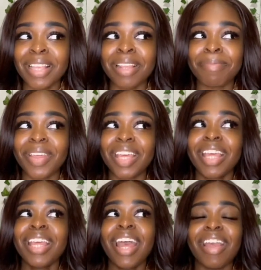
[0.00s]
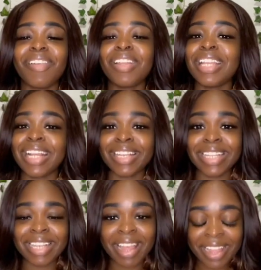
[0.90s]
I'm like, I know I need to get this
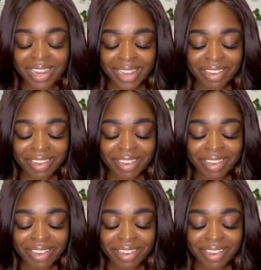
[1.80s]
done.